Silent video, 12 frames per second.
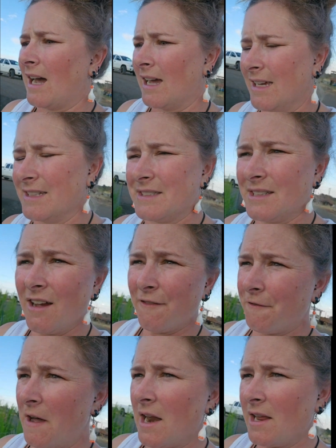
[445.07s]
It's not
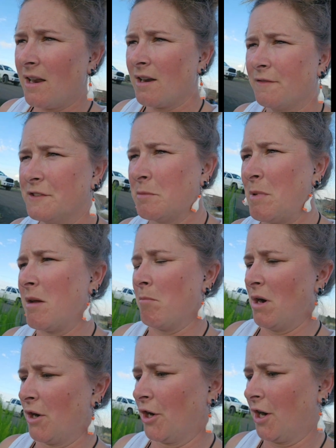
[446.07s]
fatty enough to make
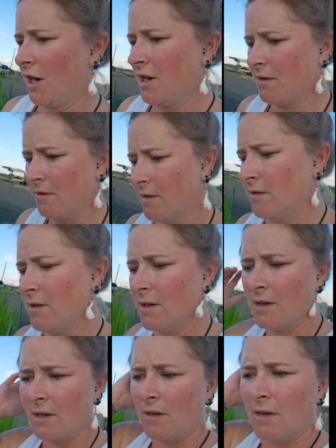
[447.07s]
butter,
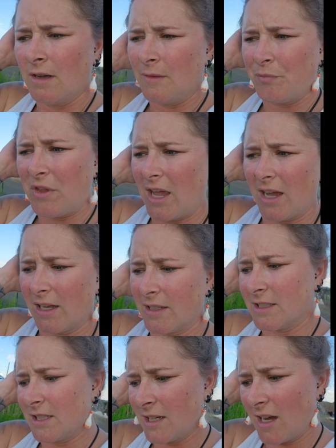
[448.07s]
and
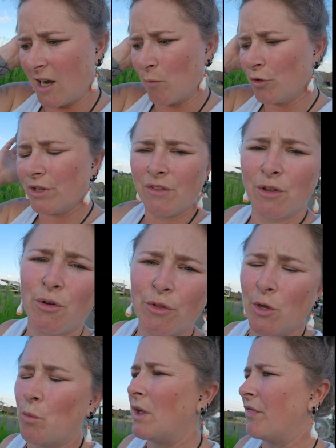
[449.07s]
I'm really the only
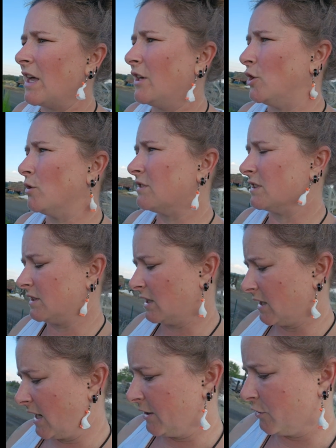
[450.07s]
one that uses
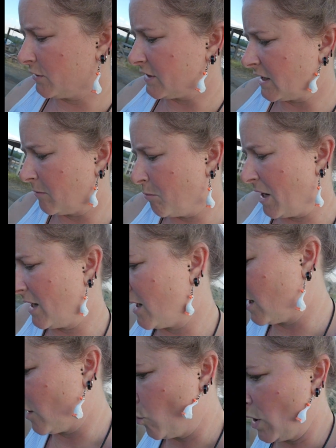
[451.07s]
it. I use it in
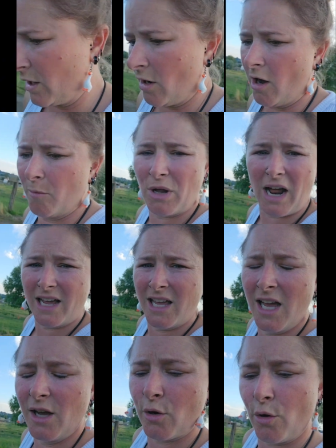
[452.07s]
baking and whatnot, but I
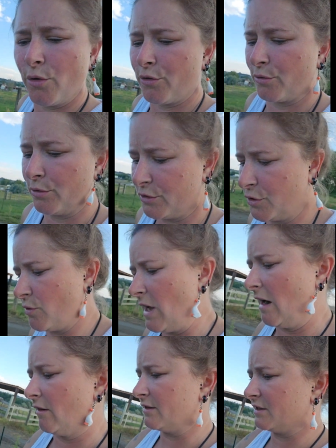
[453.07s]
can't go through 2
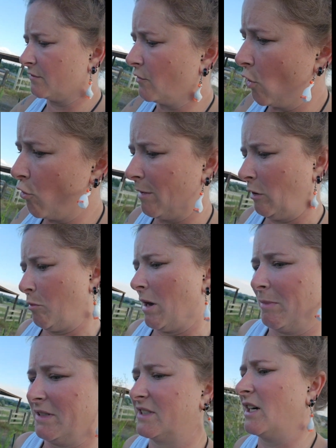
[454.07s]
gallons of goat milk by
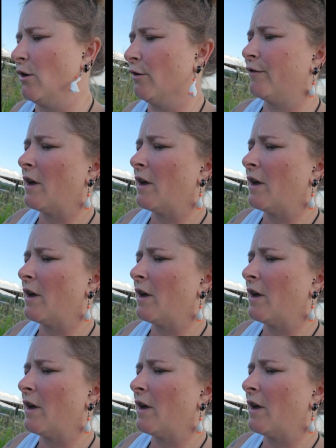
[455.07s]
myself.